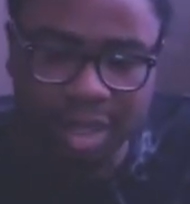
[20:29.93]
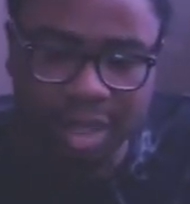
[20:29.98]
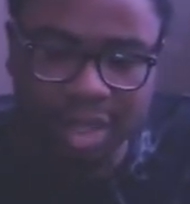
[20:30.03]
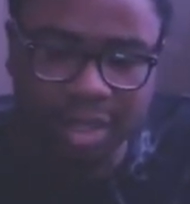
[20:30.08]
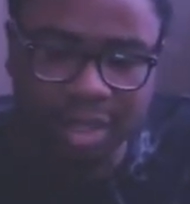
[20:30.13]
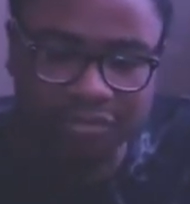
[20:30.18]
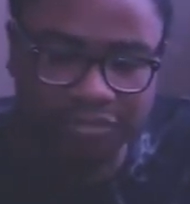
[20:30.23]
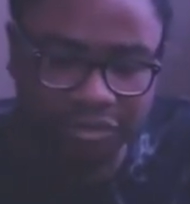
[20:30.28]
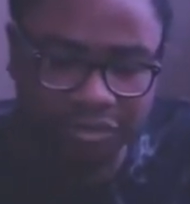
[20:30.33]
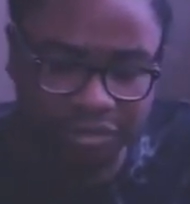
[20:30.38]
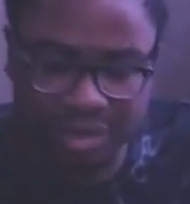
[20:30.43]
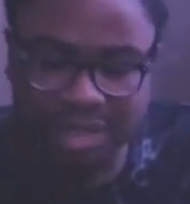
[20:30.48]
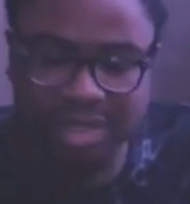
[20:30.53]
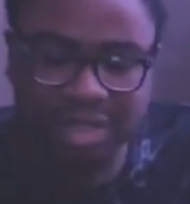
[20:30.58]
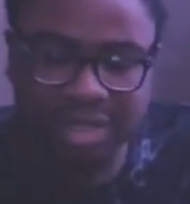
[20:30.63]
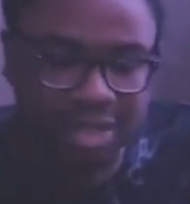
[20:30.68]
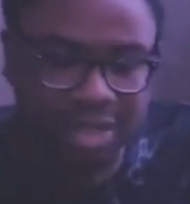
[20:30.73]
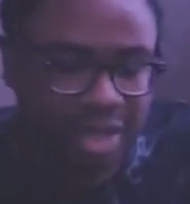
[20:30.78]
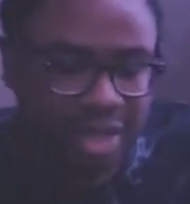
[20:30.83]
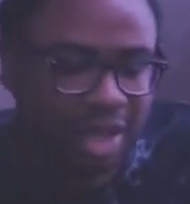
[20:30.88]
Verity,
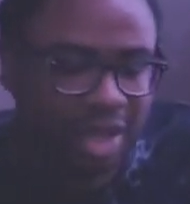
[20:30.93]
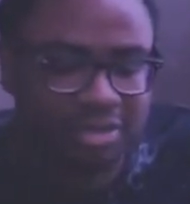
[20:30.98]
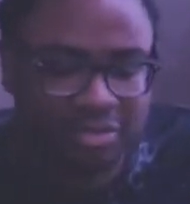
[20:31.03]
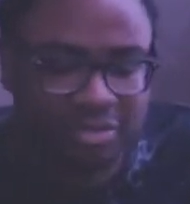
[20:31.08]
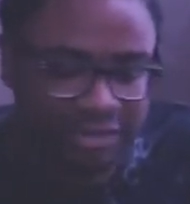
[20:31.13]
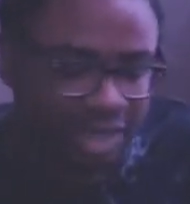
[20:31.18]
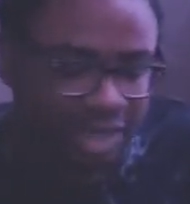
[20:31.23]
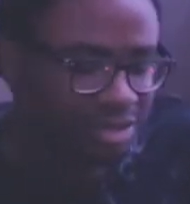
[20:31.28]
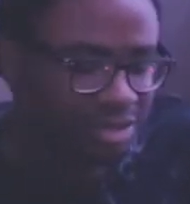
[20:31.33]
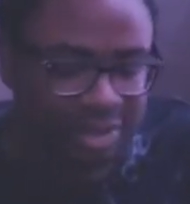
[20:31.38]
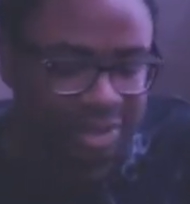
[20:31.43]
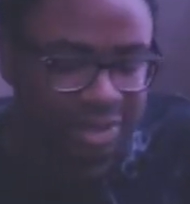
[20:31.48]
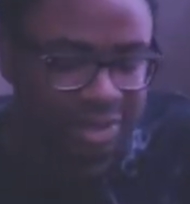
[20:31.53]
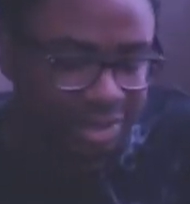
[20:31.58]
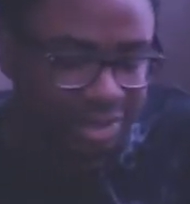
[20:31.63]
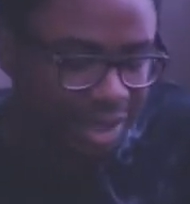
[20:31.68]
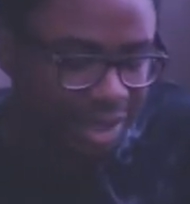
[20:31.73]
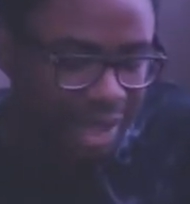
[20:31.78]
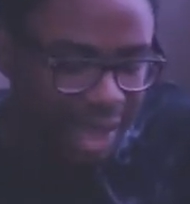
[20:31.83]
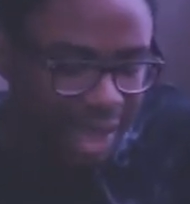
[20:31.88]
the goddess of nature, but
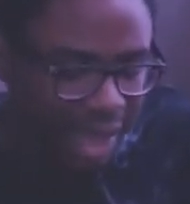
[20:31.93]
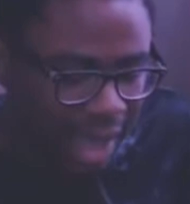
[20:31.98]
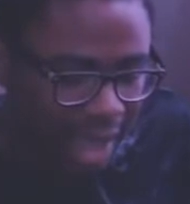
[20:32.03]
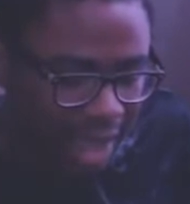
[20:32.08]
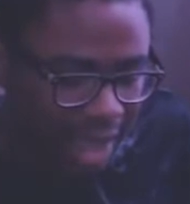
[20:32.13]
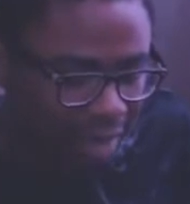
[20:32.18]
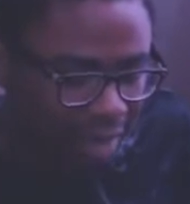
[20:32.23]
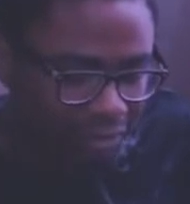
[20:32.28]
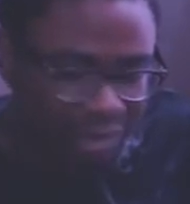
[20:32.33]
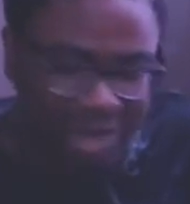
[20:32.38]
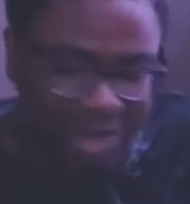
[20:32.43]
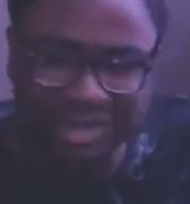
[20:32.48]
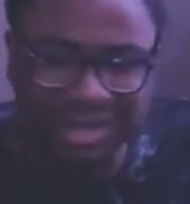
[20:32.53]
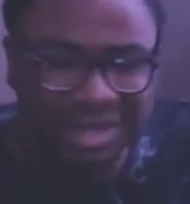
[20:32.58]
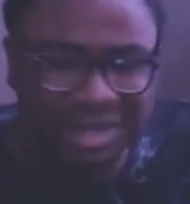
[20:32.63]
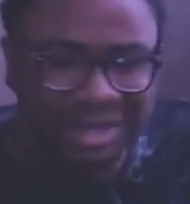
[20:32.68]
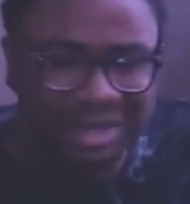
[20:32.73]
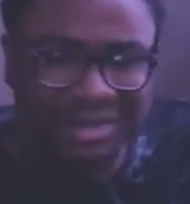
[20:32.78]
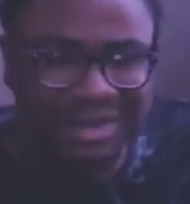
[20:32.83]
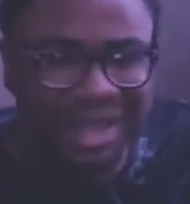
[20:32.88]

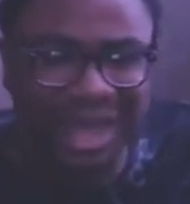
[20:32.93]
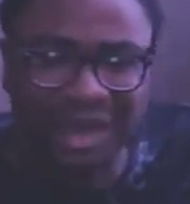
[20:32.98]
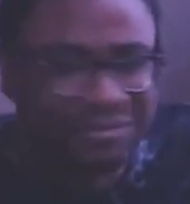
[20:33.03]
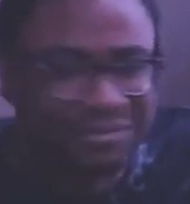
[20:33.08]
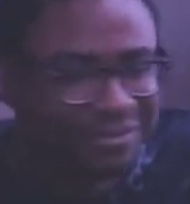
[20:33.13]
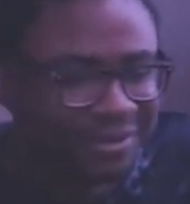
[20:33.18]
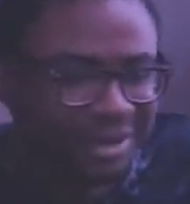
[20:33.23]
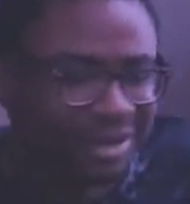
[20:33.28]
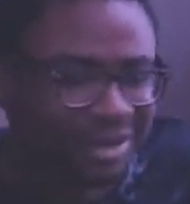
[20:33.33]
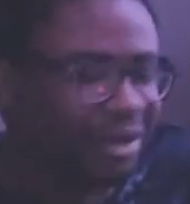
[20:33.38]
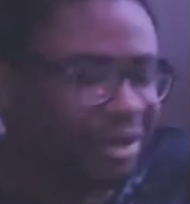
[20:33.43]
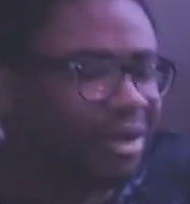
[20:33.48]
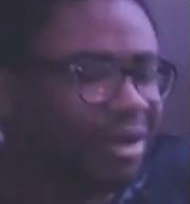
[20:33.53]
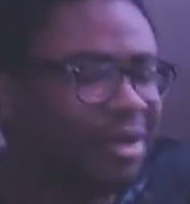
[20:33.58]
retcon? I don't fucking know.